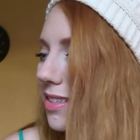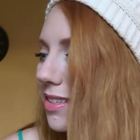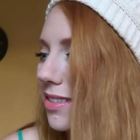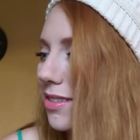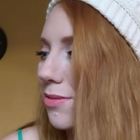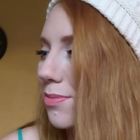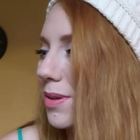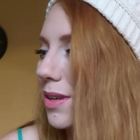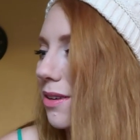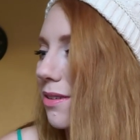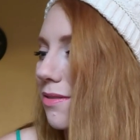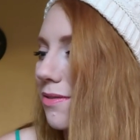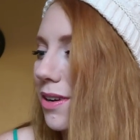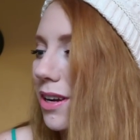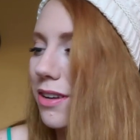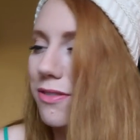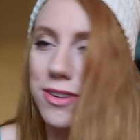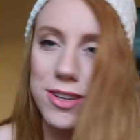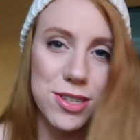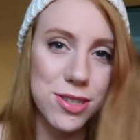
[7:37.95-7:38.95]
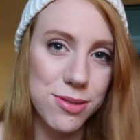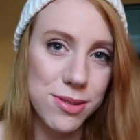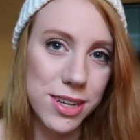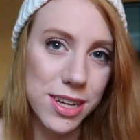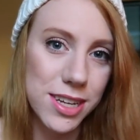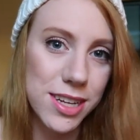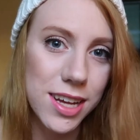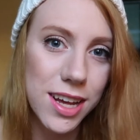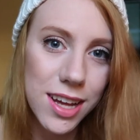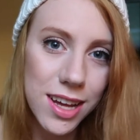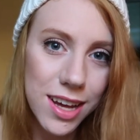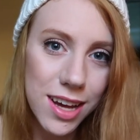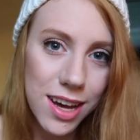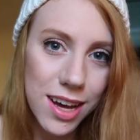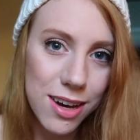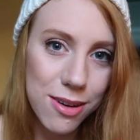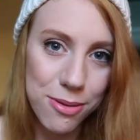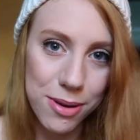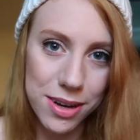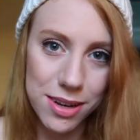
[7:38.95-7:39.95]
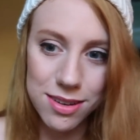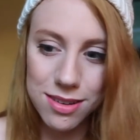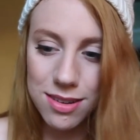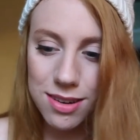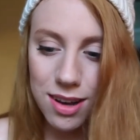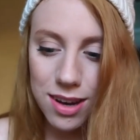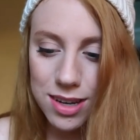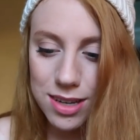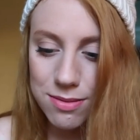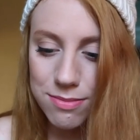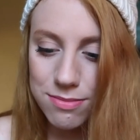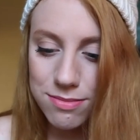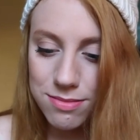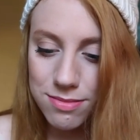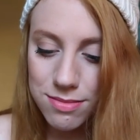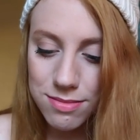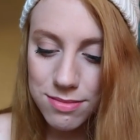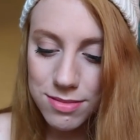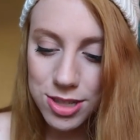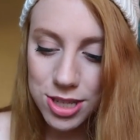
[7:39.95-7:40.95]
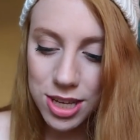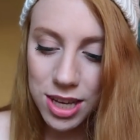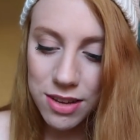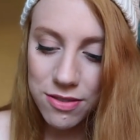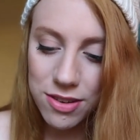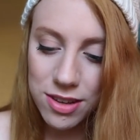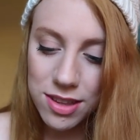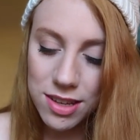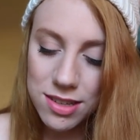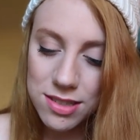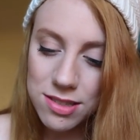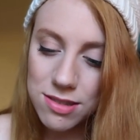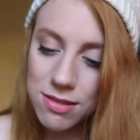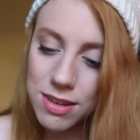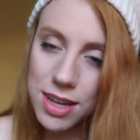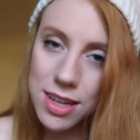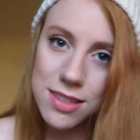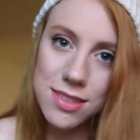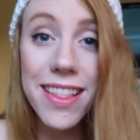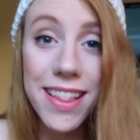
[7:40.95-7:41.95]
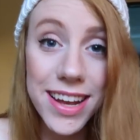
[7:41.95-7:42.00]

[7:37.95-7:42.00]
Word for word: This will be very fun to read when I'm looking for things to read.